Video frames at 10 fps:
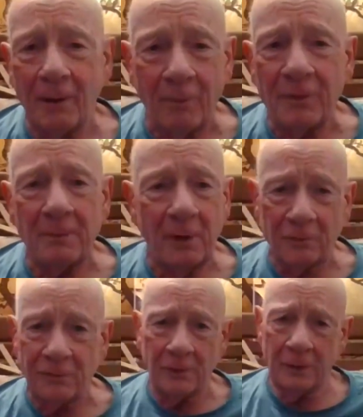help them
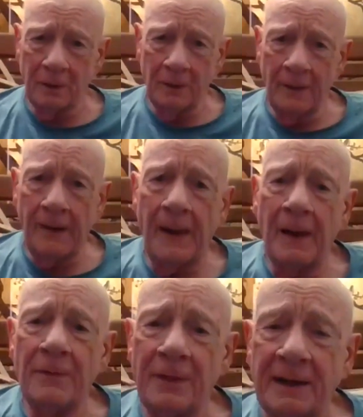over.
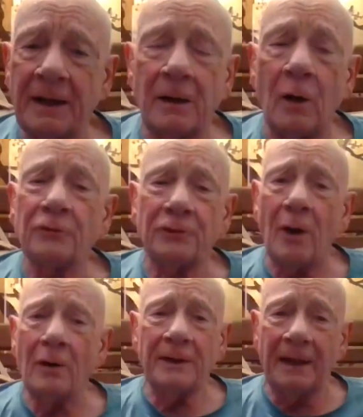Then it goes
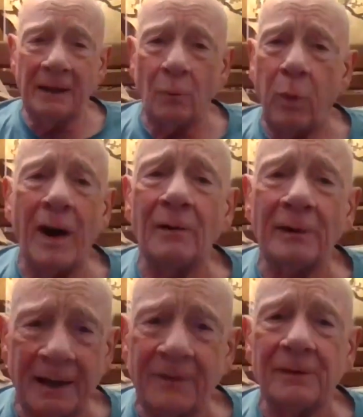on.
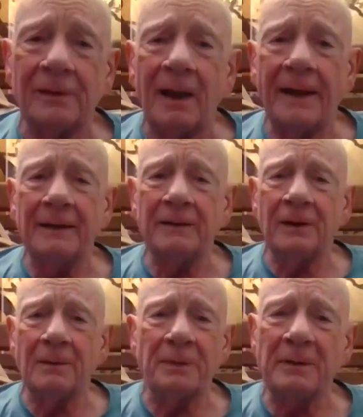While in the light,
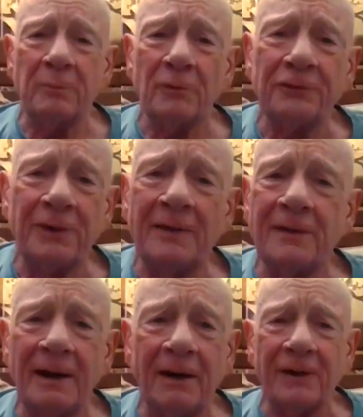then people
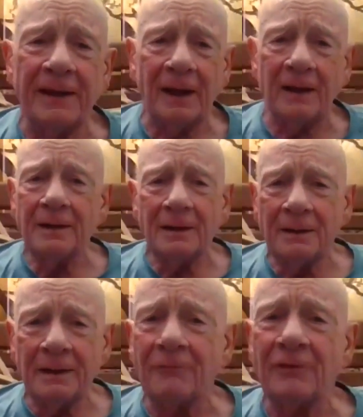say that
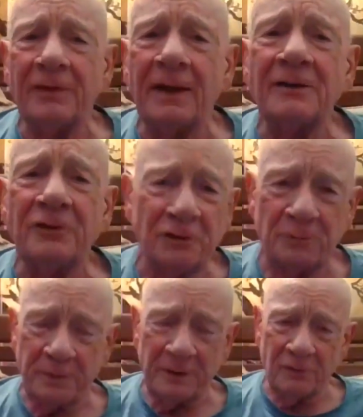everything
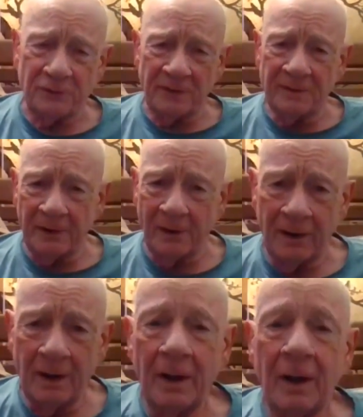disappears, and
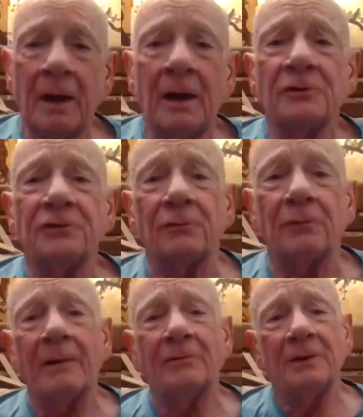they're
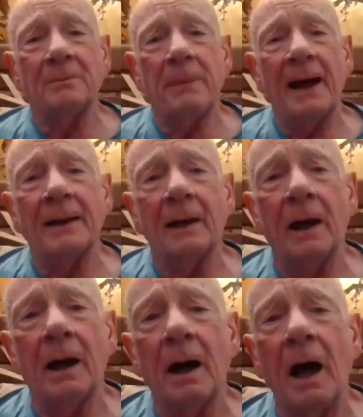surrounded by
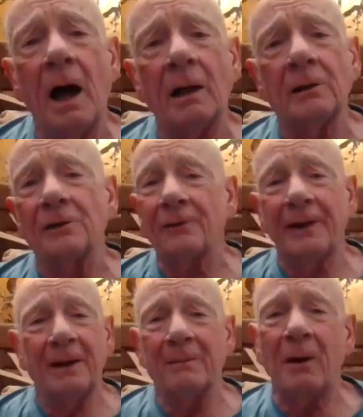a
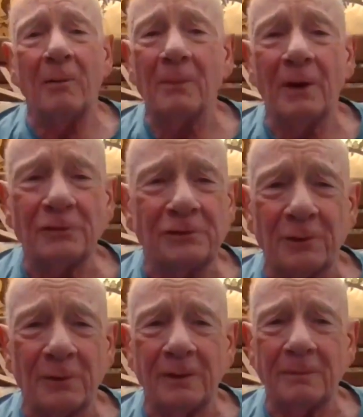hologram
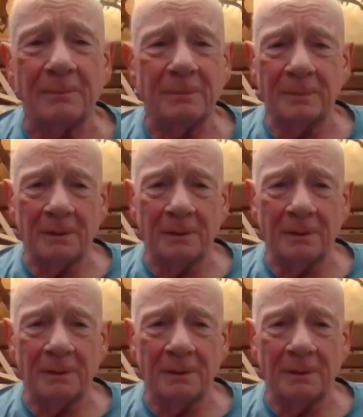almost, or a